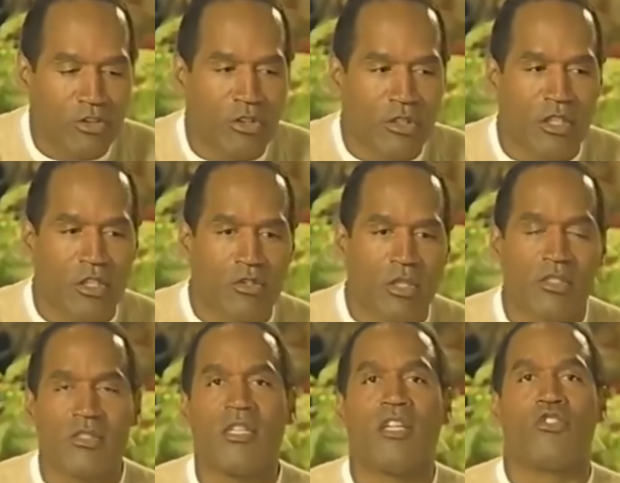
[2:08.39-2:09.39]
then he grabbed
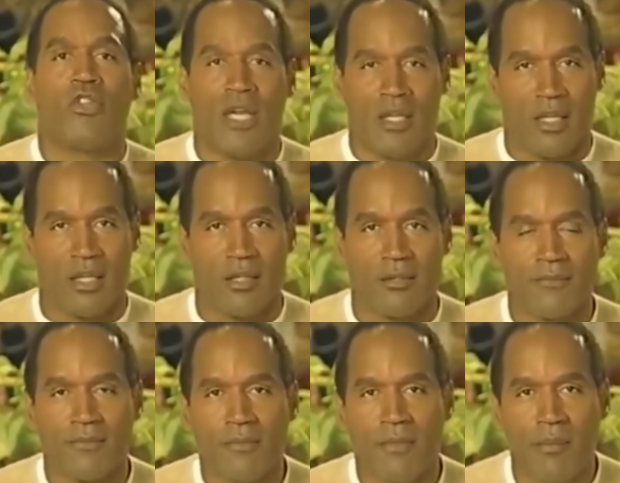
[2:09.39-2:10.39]
me and threw me
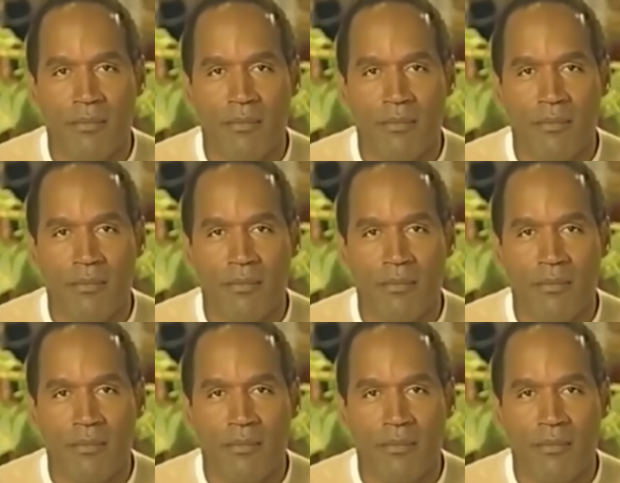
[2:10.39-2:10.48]
out of the